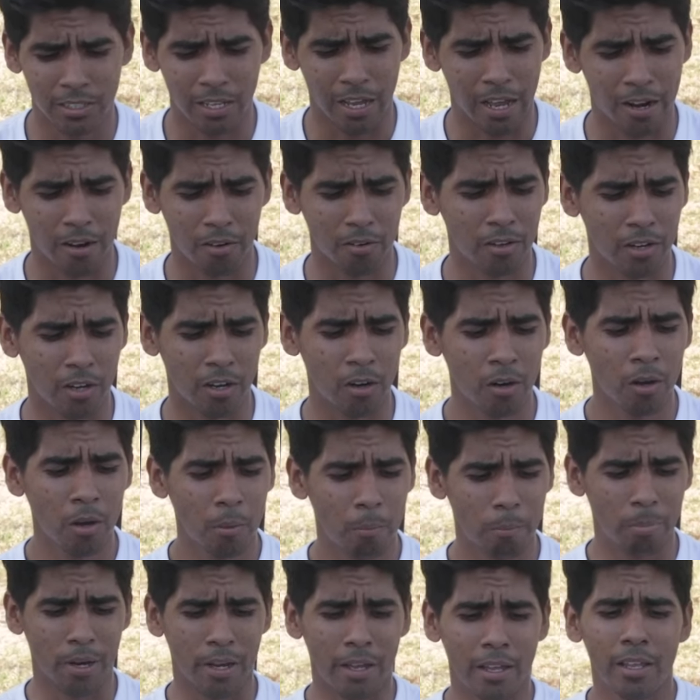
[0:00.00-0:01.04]
I don't know.
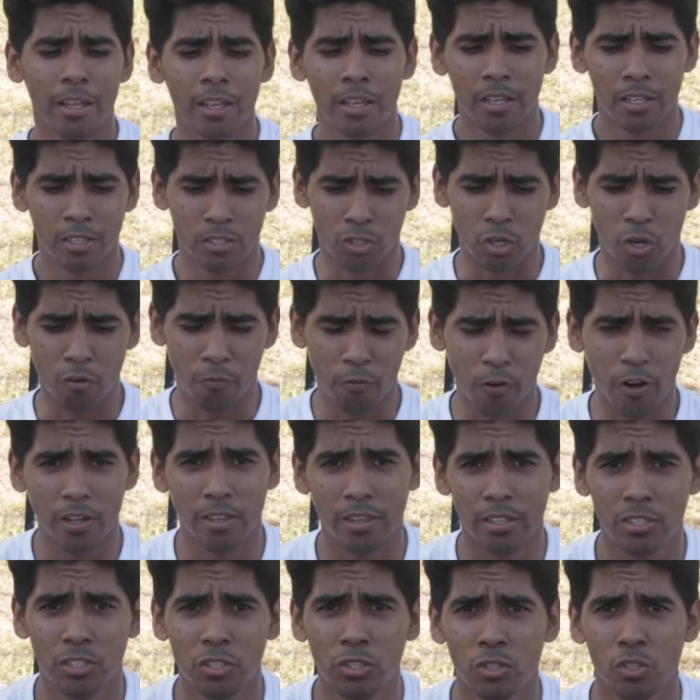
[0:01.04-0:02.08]
But so far
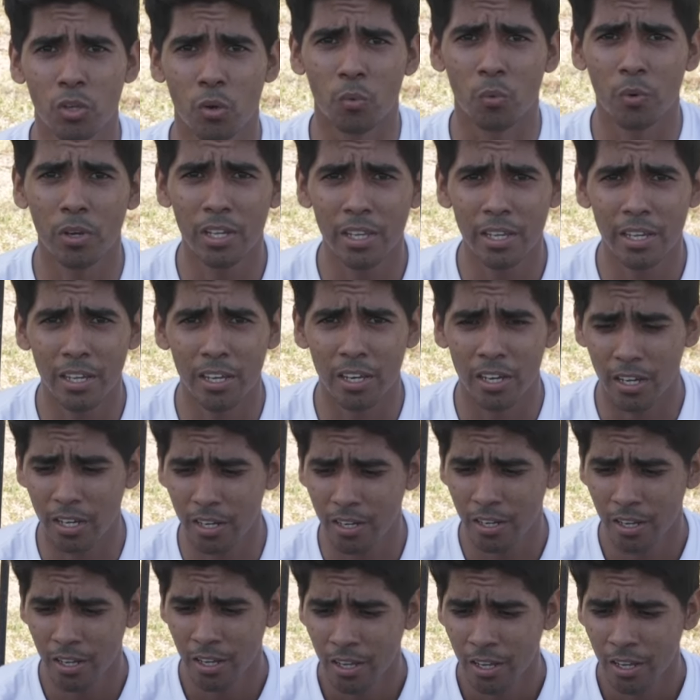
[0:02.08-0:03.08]
these shoes are really good.